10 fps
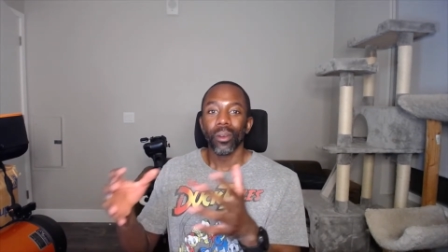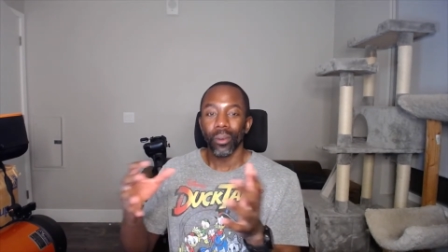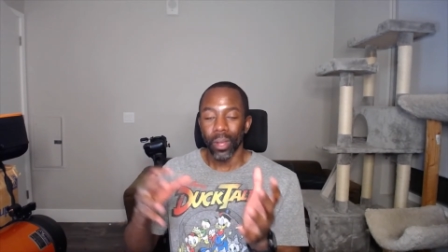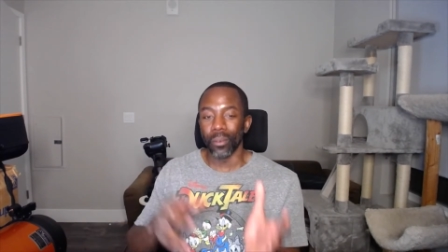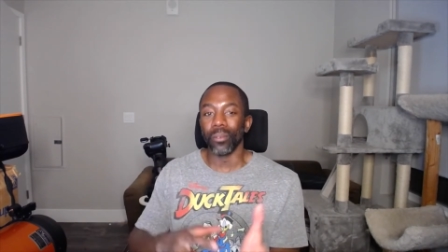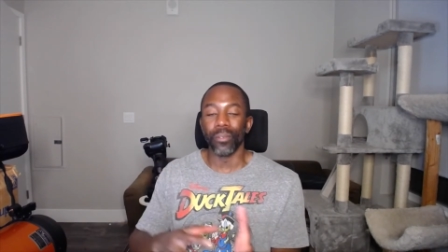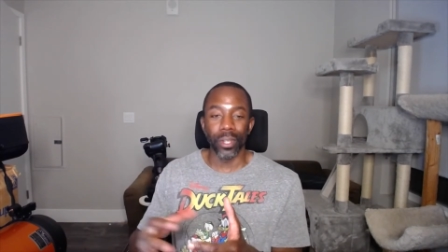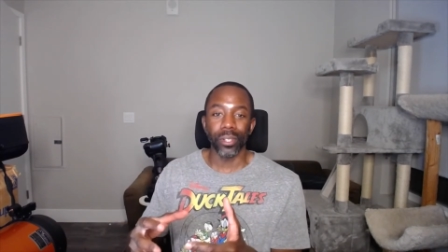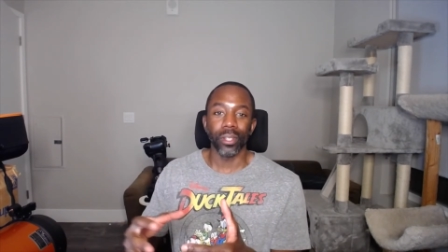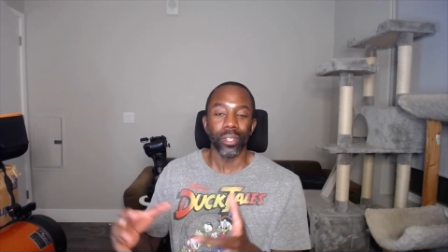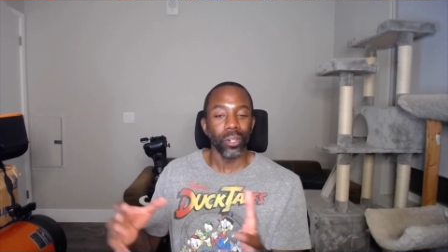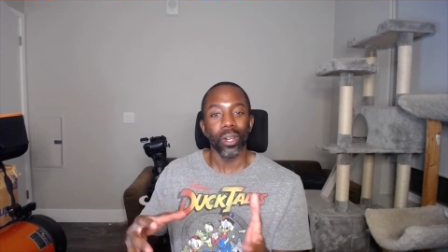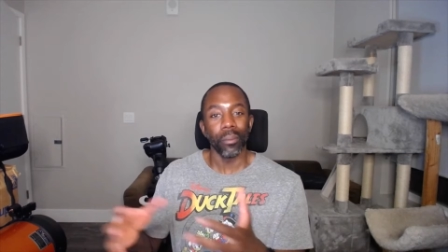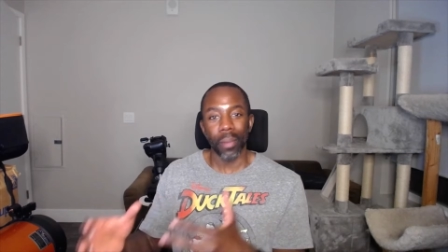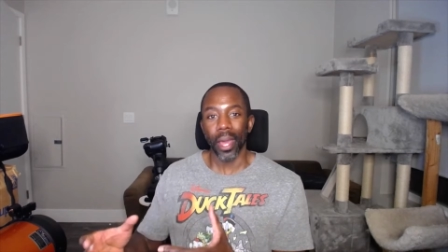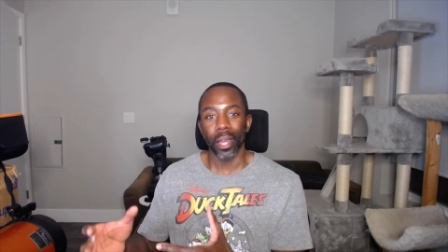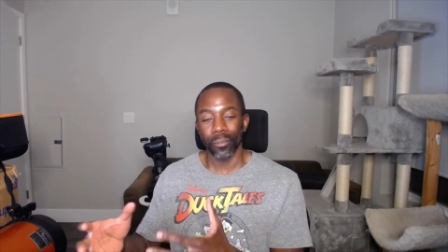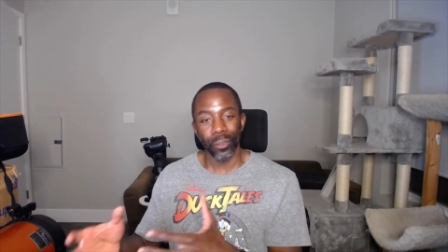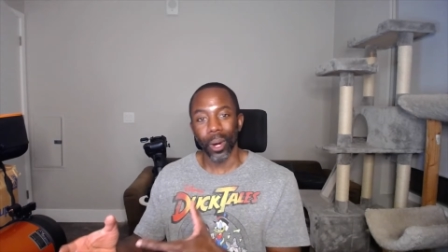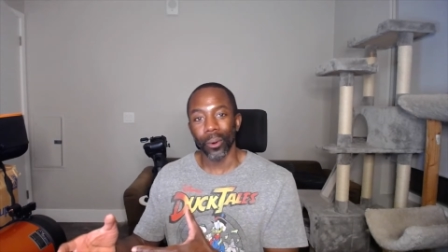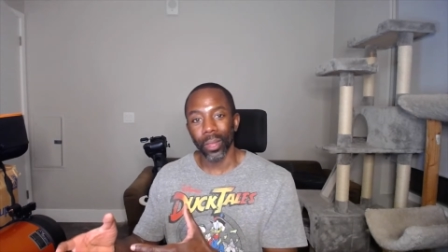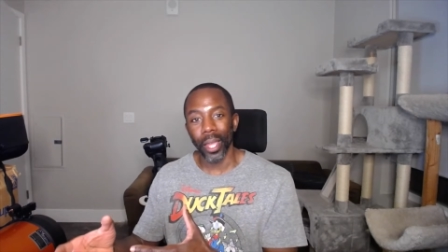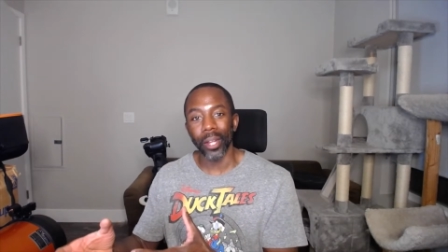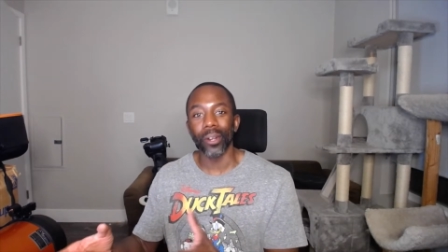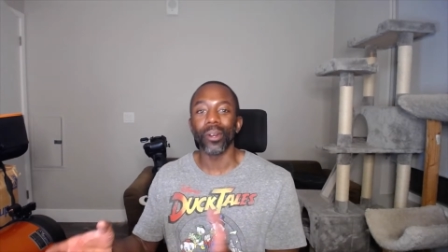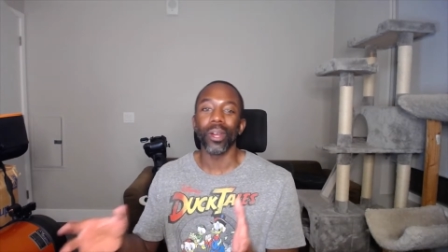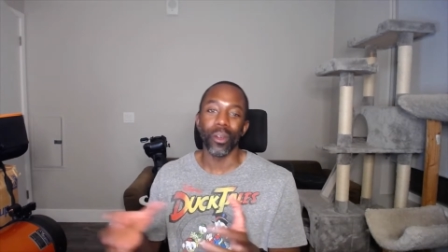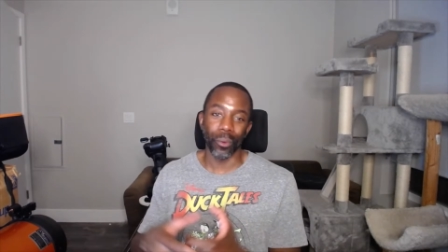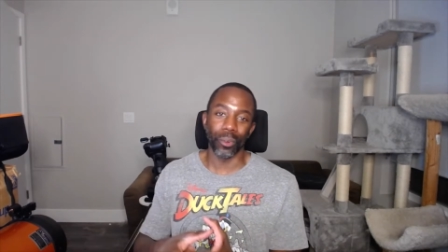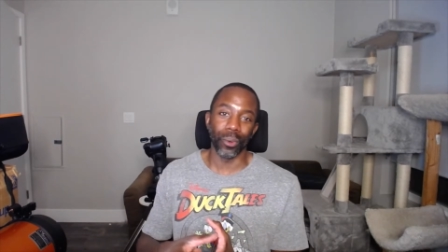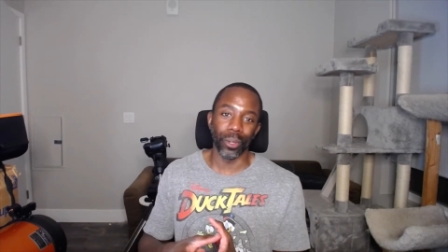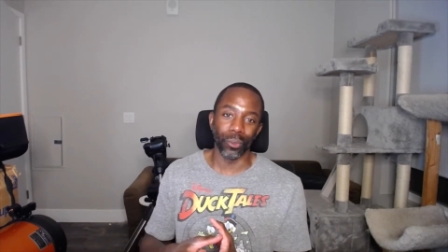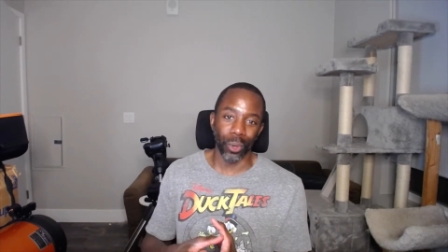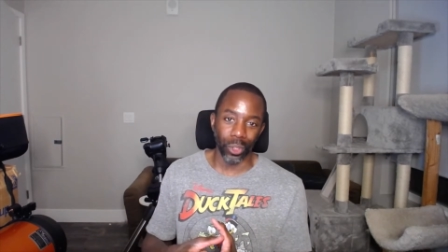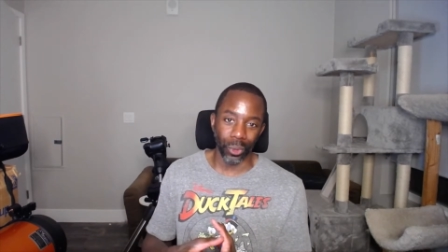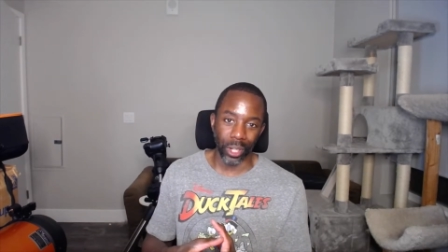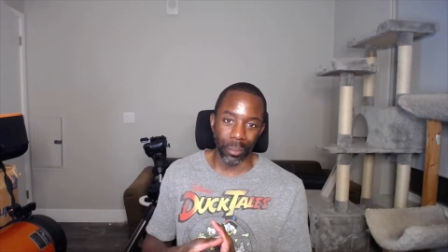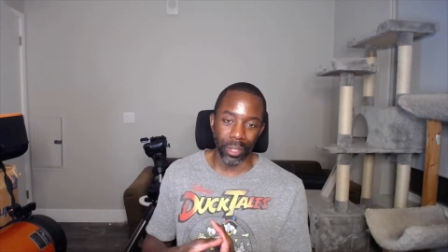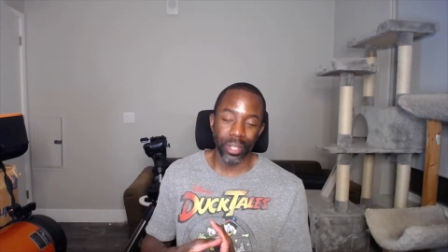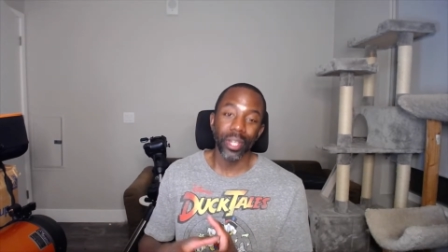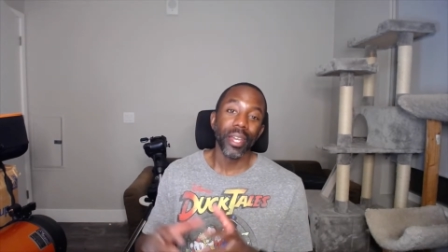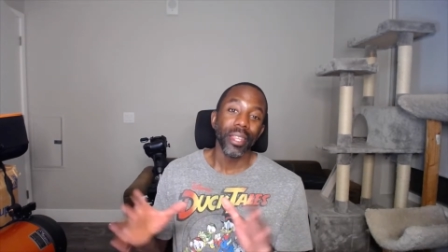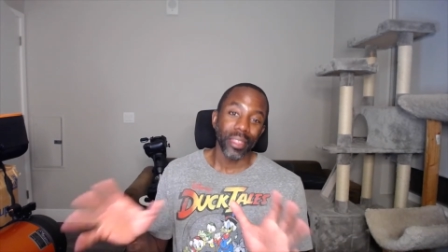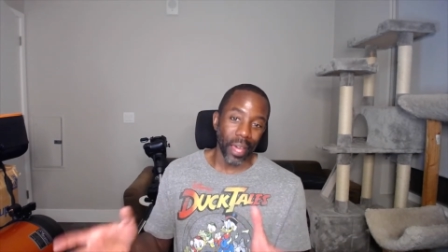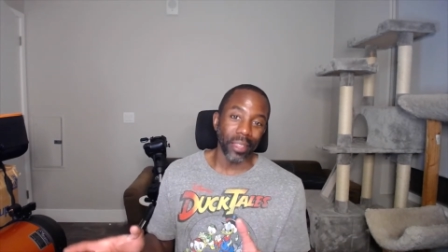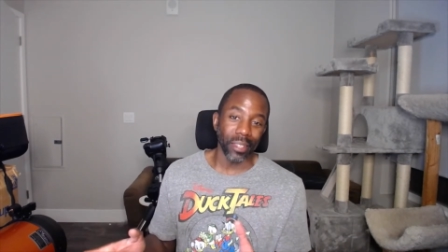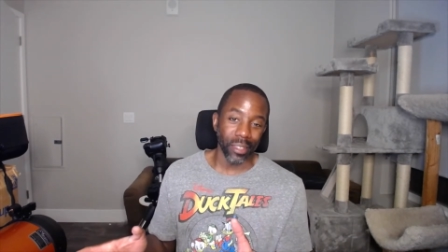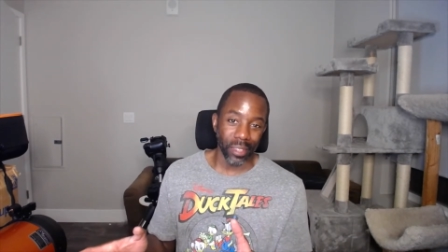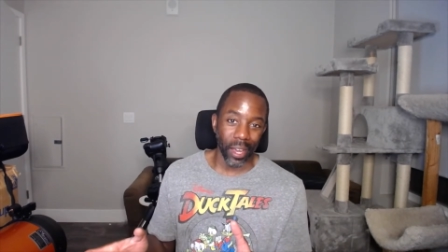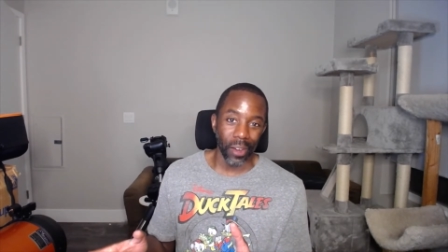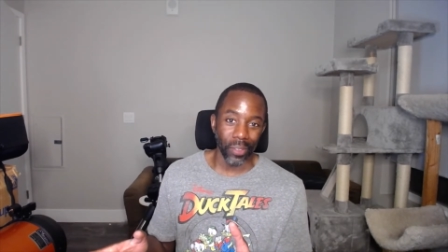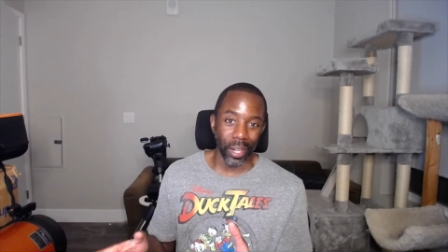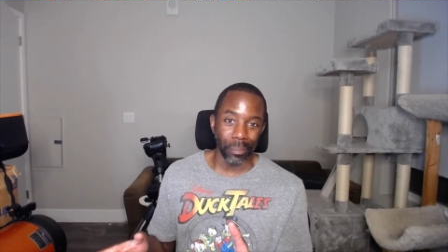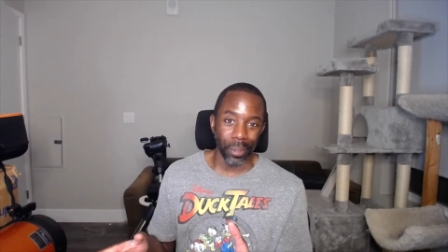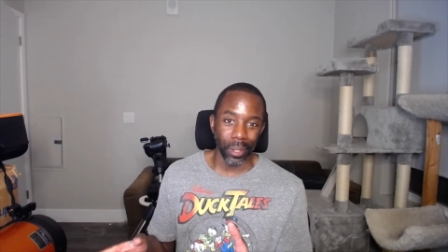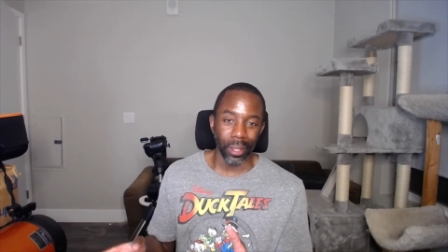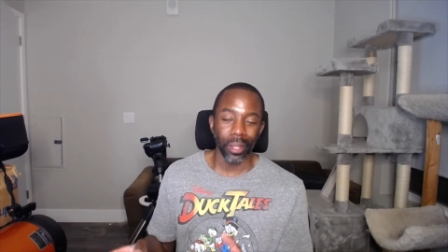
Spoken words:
and eventually you'll come back a few hours later and render an image. That doesn't sound that appealing.